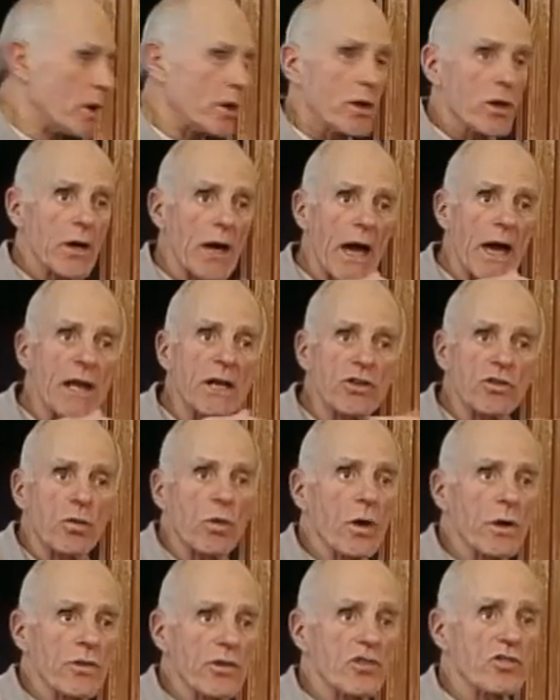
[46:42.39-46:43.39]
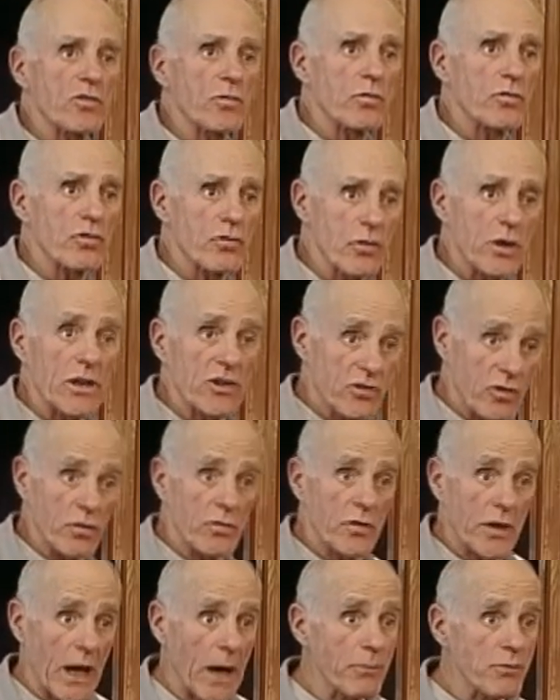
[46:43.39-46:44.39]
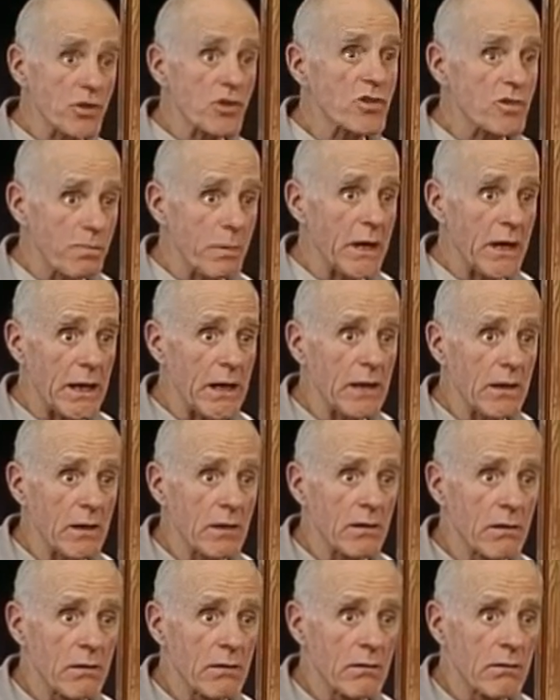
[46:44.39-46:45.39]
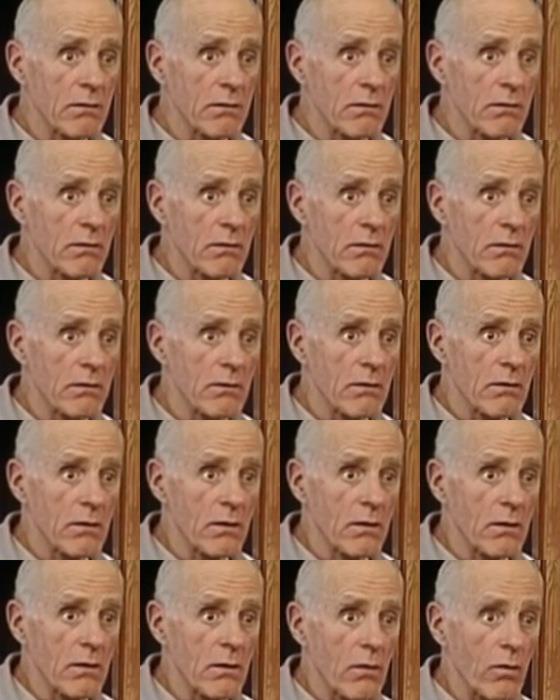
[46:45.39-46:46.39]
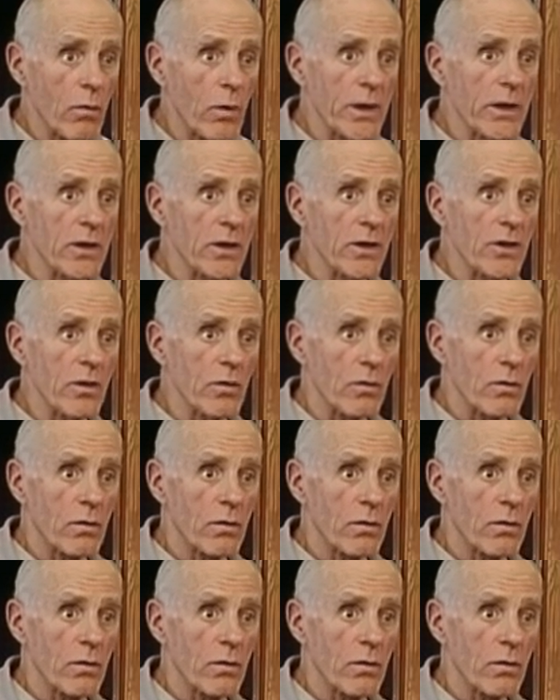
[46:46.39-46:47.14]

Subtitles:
You're headed toward the trees. You've kept your speed. What are you going to do?